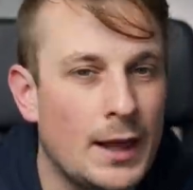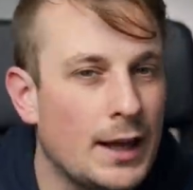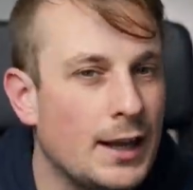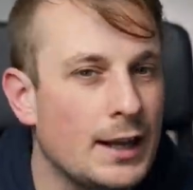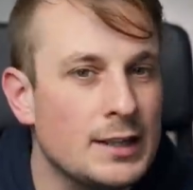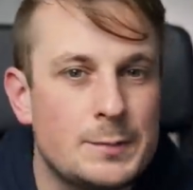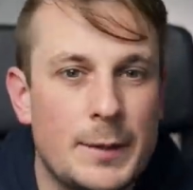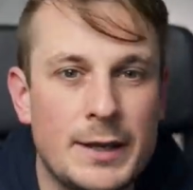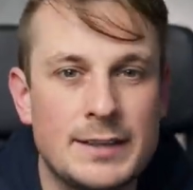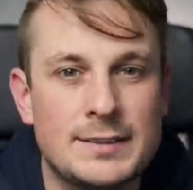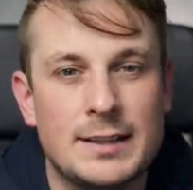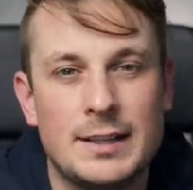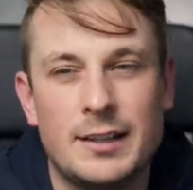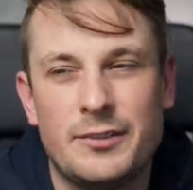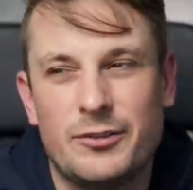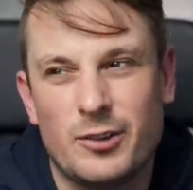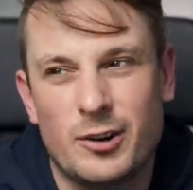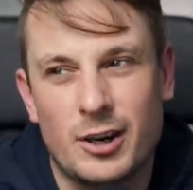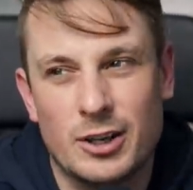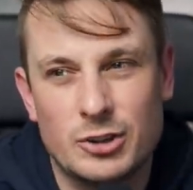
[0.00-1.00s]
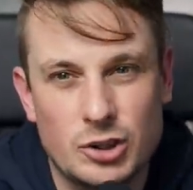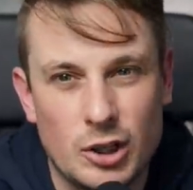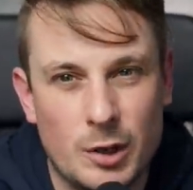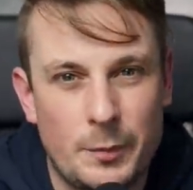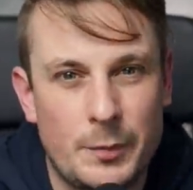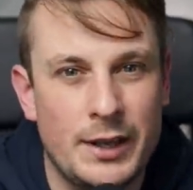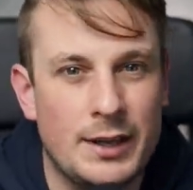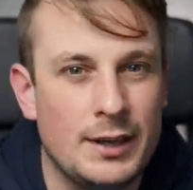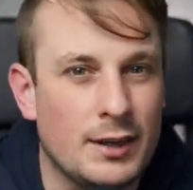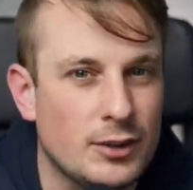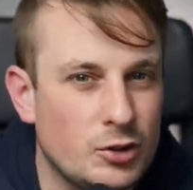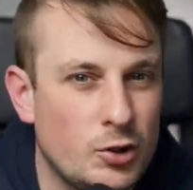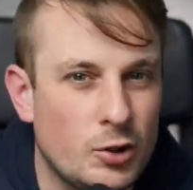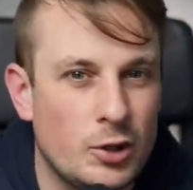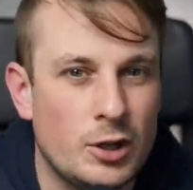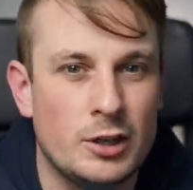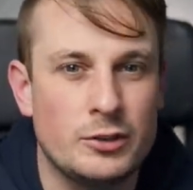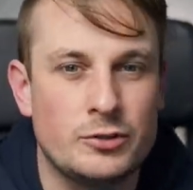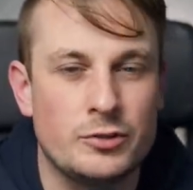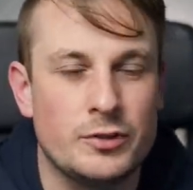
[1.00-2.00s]
That's basically for our shopping, our
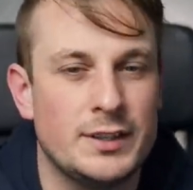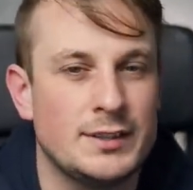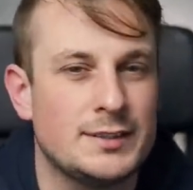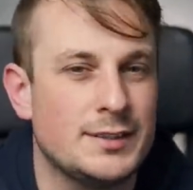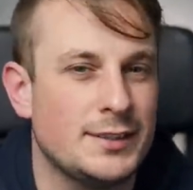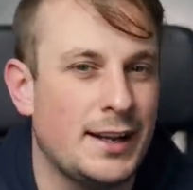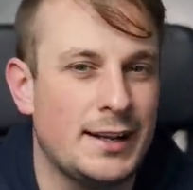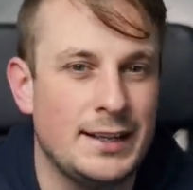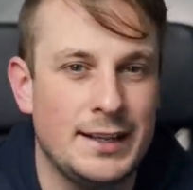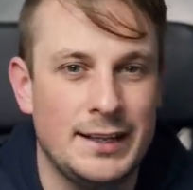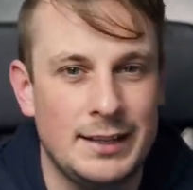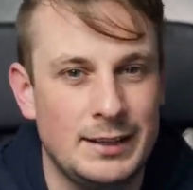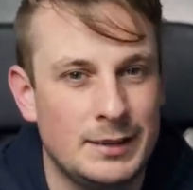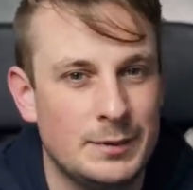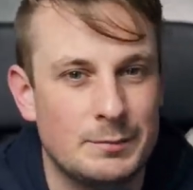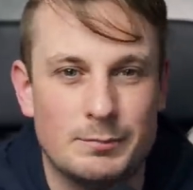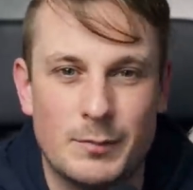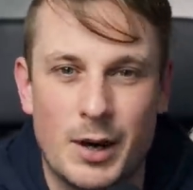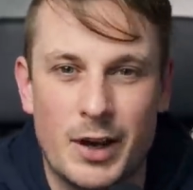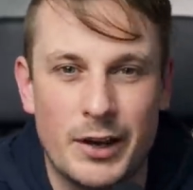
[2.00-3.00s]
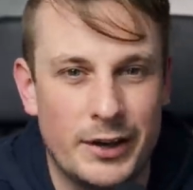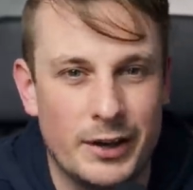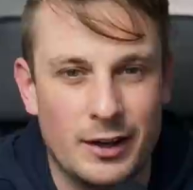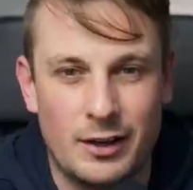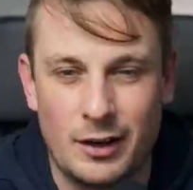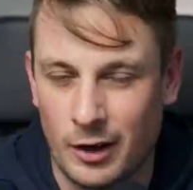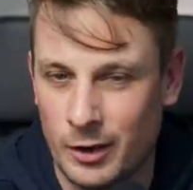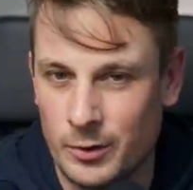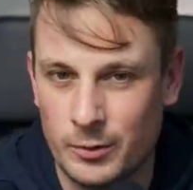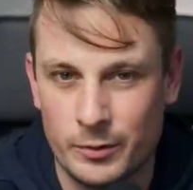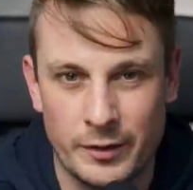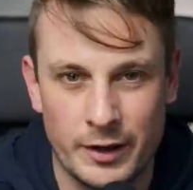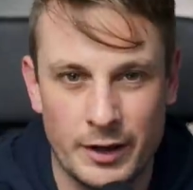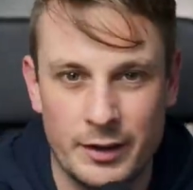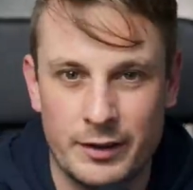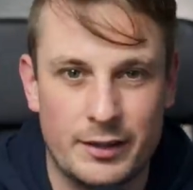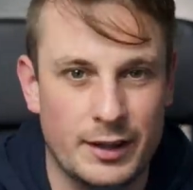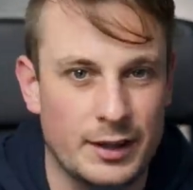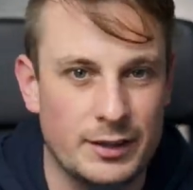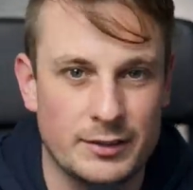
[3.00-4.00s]
toiletries, and any minor
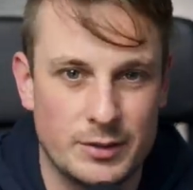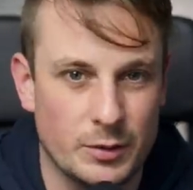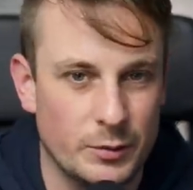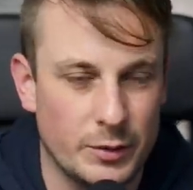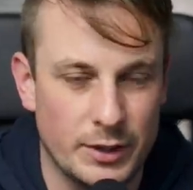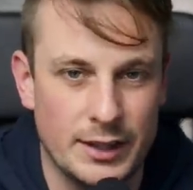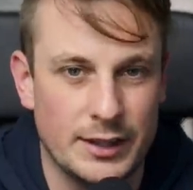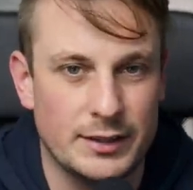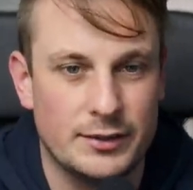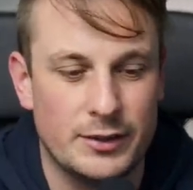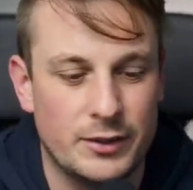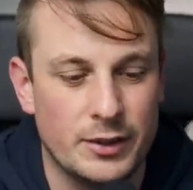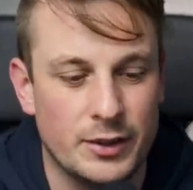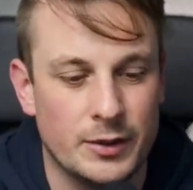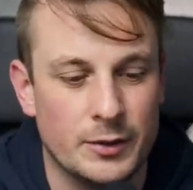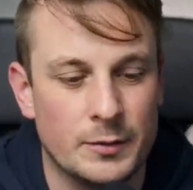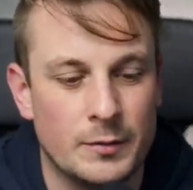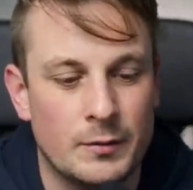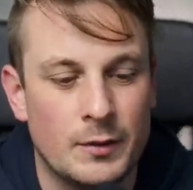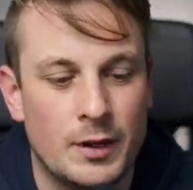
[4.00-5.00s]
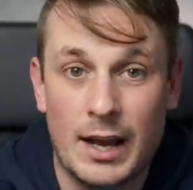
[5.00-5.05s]
clothing things that we need to do.